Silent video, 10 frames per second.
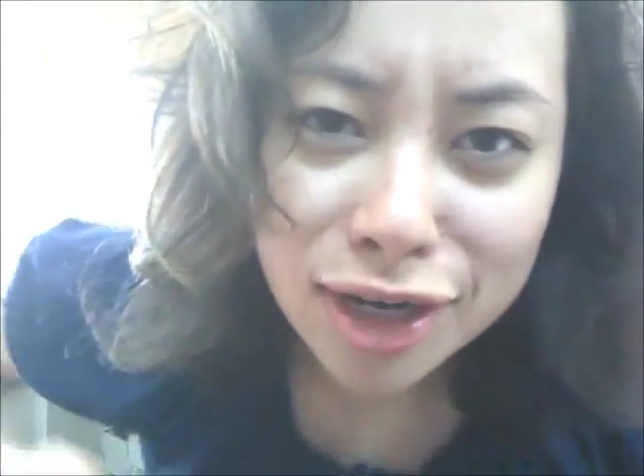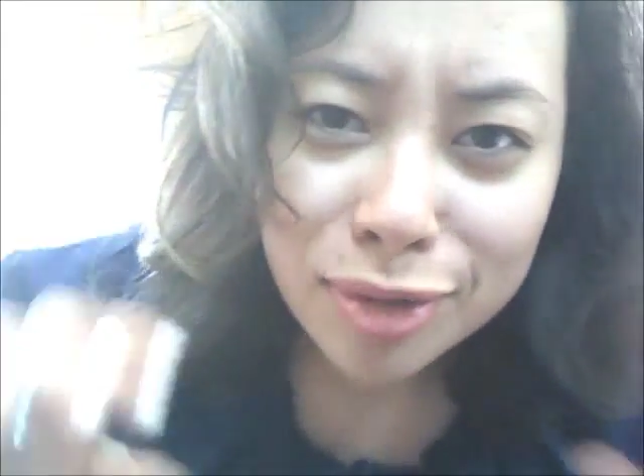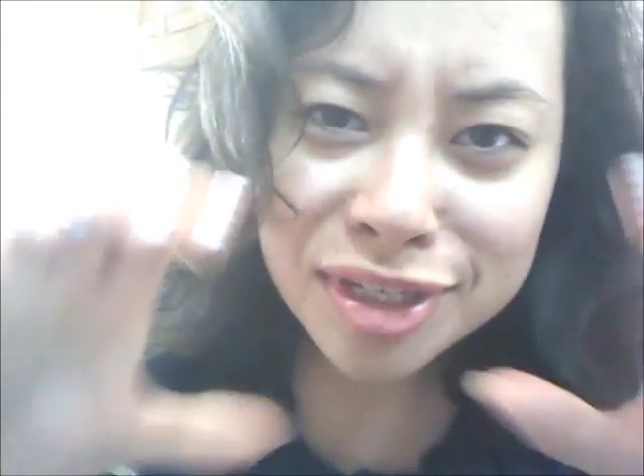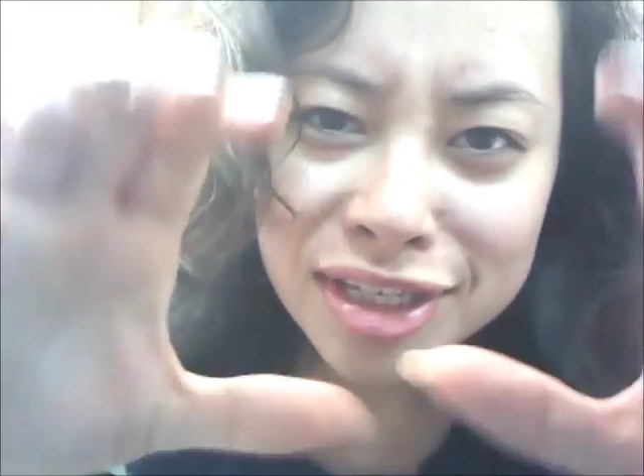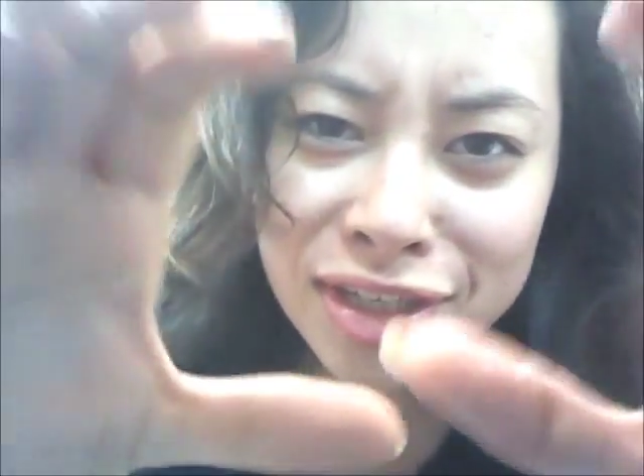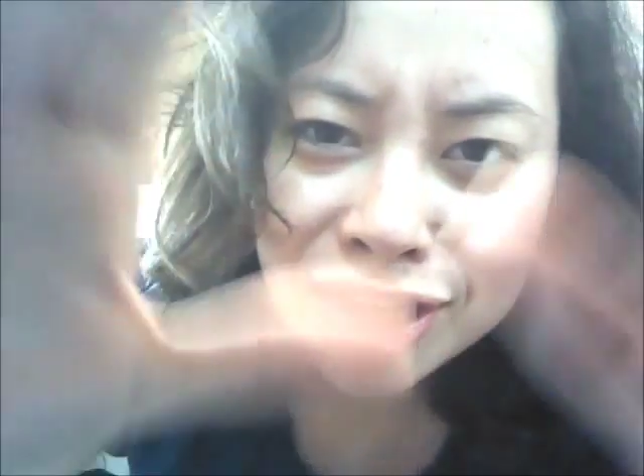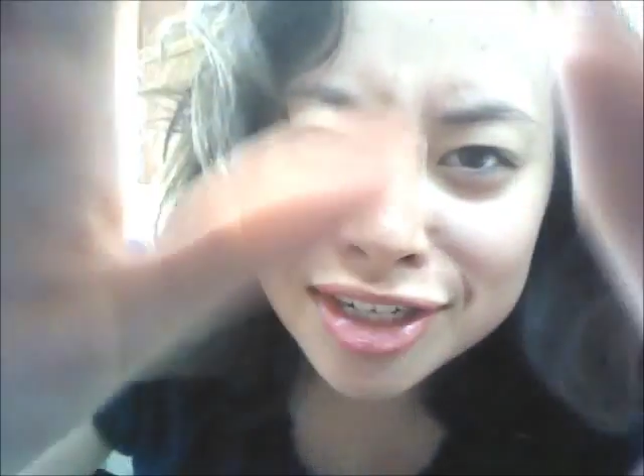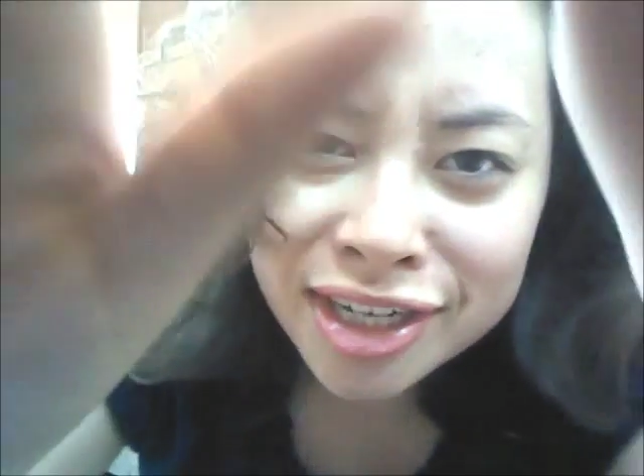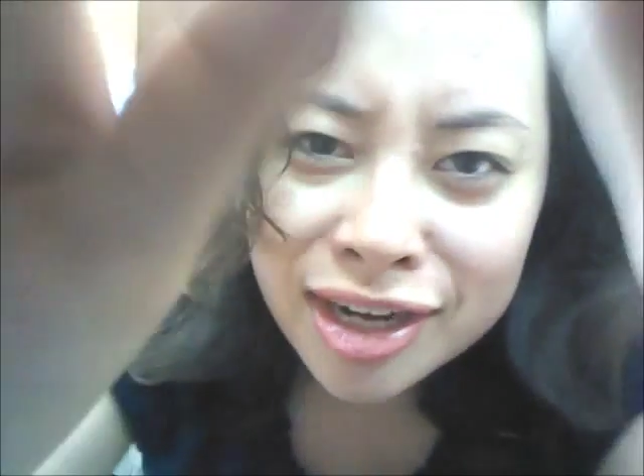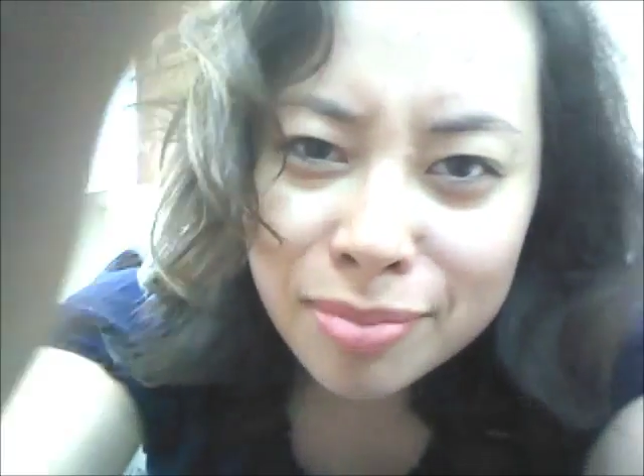always this hard
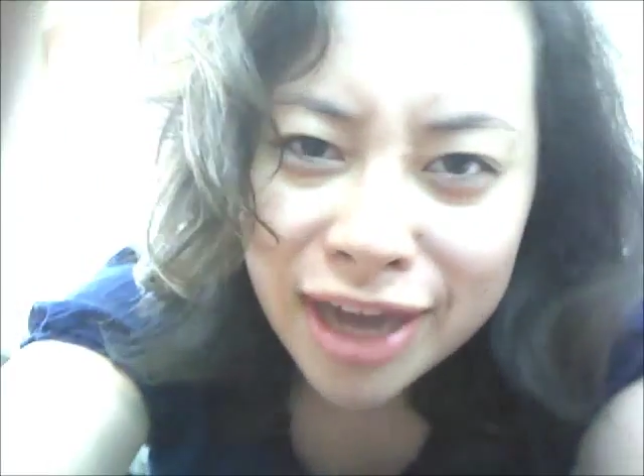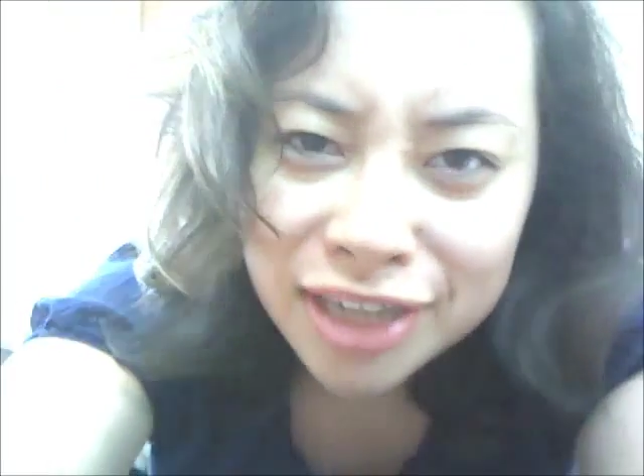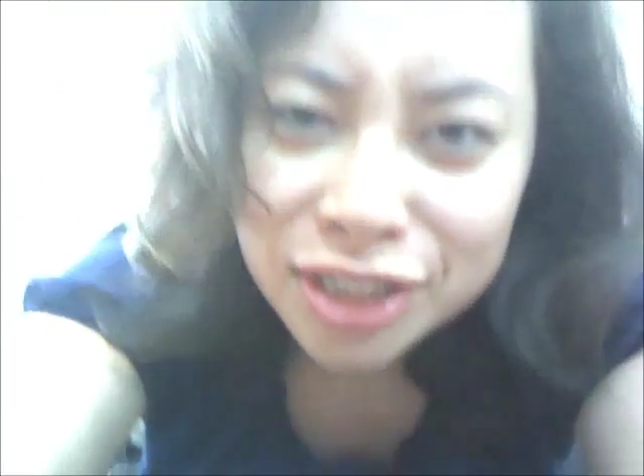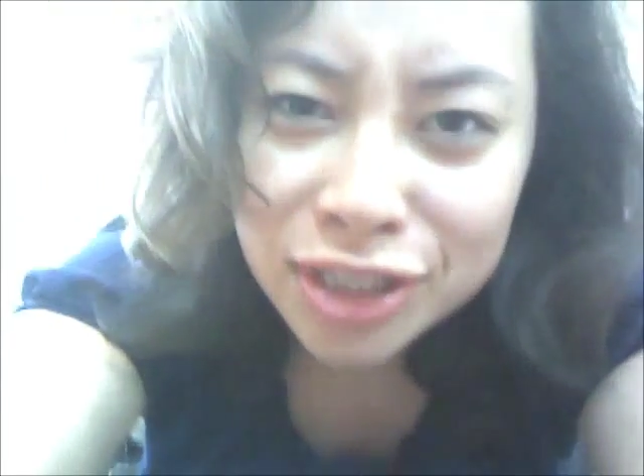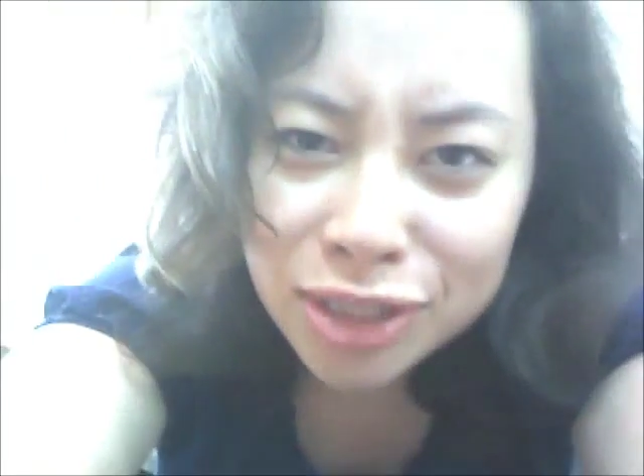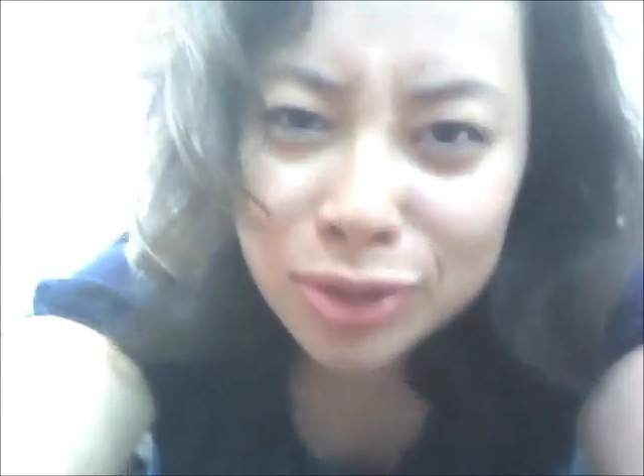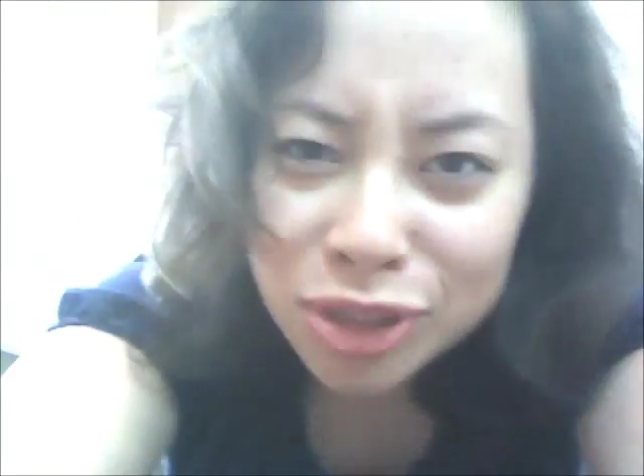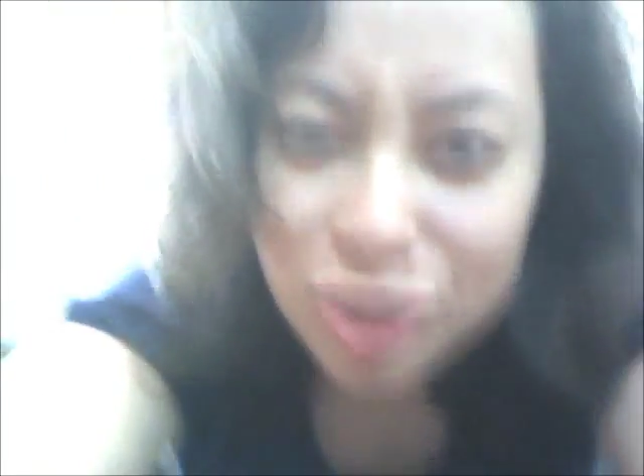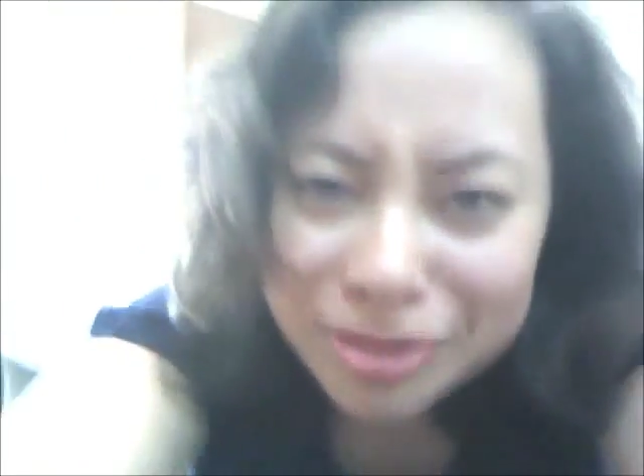to come back to the YouTube?